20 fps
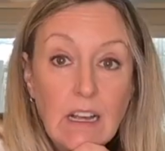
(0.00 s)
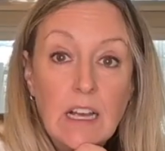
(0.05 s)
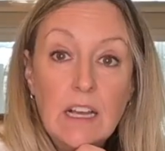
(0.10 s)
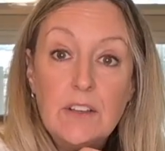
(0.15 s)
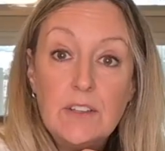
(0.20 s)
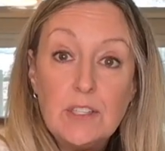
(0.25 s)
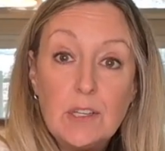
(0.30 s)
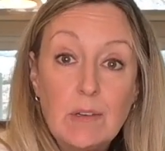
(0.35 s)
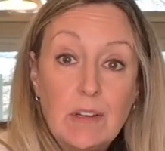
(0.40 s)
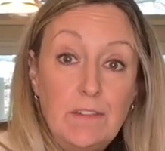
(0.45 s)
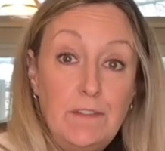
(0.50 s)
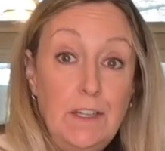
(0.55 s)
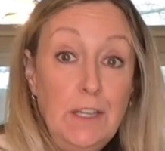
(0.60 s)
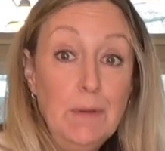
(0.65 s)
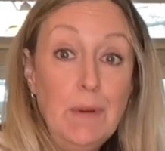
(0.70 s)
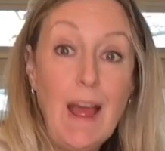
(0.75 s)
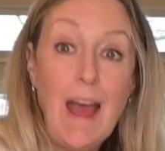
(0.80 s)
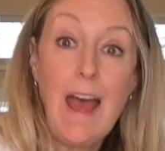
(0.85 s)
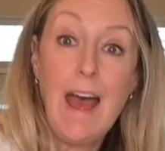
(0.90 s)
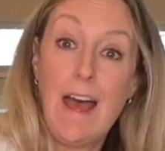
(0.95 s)
So if you
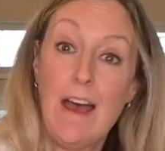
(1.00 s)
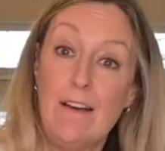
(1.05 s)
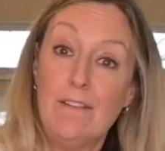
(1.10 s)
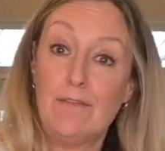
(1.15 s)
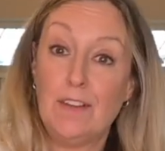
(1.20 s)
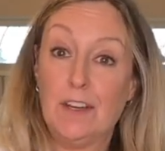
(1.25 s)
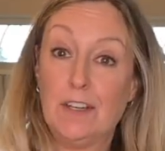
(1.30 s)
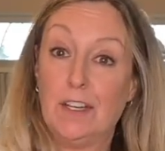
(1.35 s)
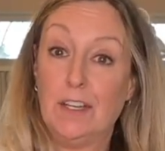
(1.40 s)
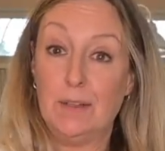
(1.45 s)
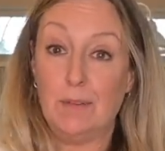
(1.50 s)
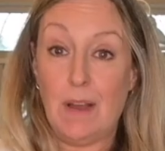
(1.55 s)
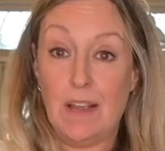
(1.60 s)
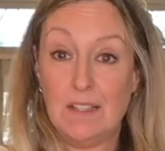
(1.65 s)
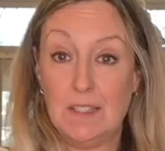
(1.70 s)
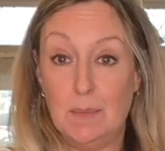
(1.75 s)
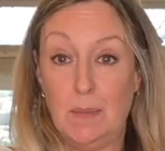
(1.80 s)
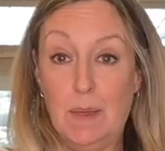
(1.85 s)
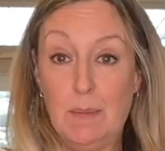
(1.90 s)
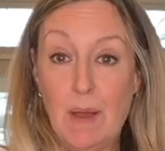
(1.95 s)
have a good
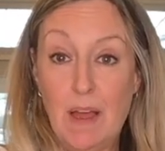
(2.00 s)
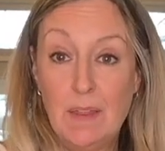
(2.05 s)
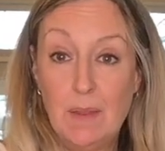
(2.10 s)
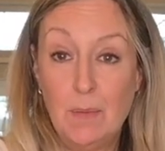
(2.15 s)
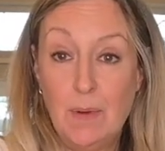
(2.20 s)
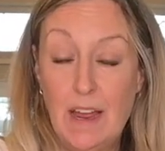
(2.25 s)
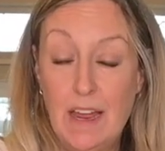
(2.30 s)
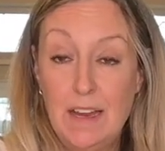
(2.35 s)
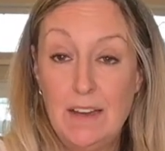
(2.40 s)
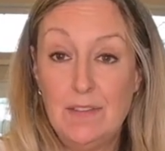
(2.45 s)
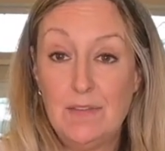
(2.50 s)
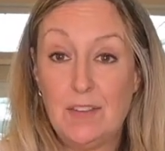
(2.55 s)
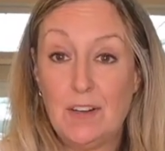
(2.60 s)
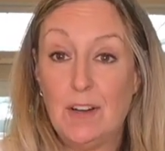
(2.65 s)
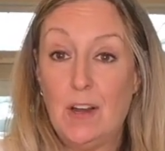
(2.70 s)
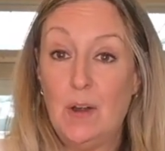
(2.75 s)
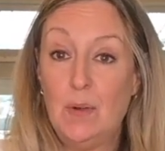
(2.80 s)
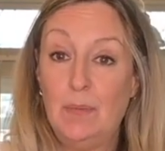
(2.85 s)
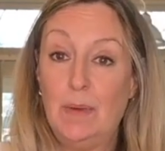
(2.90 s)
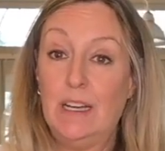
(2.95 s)
recipe, by the way, for
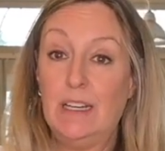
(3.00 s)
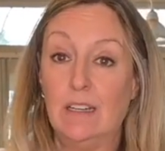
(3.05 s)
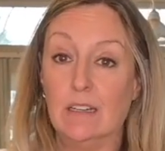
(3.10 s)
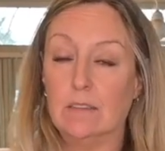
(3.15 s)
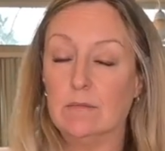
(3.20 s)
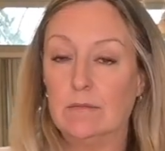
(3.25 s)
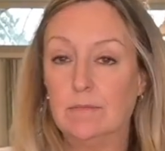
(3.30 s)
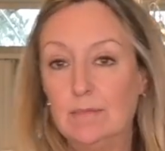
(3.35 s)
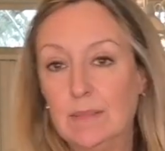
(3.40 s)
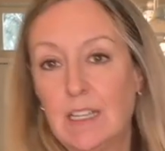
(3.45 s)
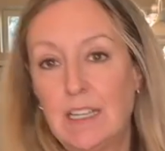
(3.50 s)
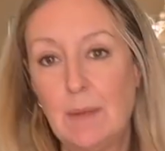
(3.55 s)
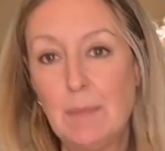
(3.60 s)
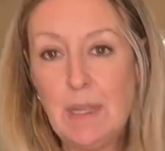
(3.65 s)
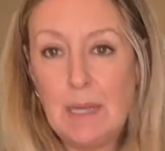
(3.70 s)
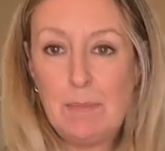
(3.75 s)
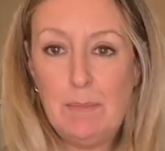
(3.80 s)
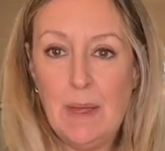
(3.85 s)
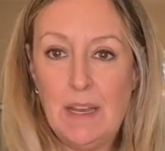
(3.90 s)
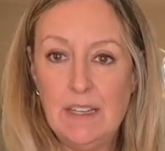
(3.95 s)
homemade,
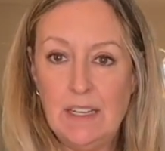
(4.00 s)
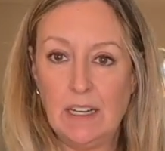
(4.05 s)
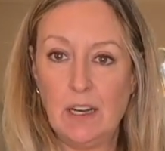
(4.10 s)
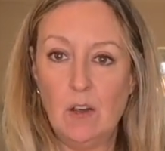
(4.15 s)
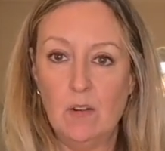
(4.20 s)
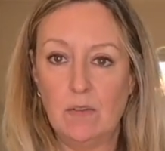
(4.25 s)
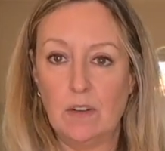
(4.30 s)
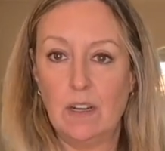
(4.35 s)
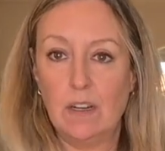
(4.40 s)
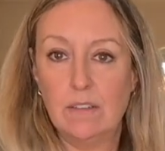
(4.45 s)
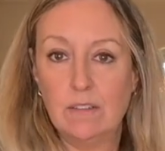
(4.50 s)
like bending over,